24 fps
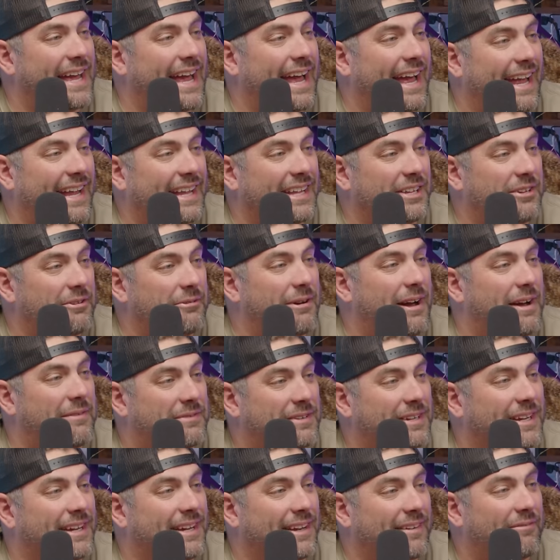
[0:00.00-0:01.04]
to. You
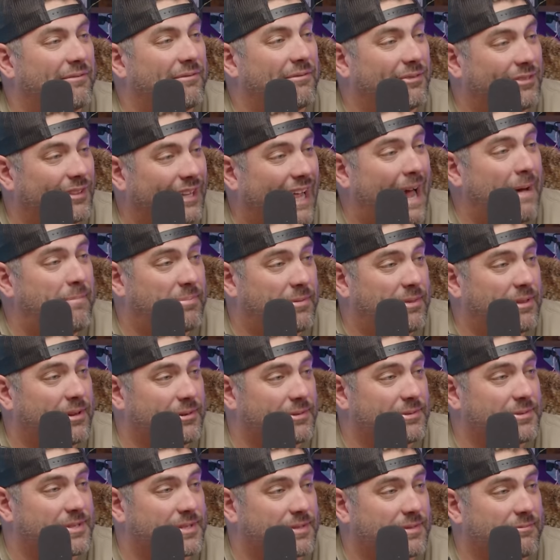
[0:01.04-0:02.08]
have to flap
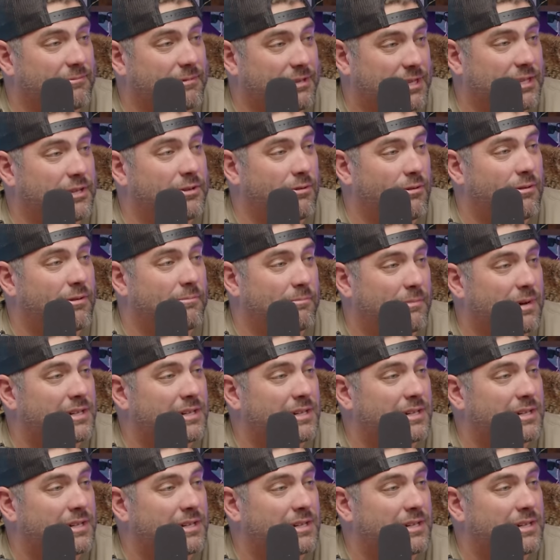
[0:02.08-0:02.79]
those with your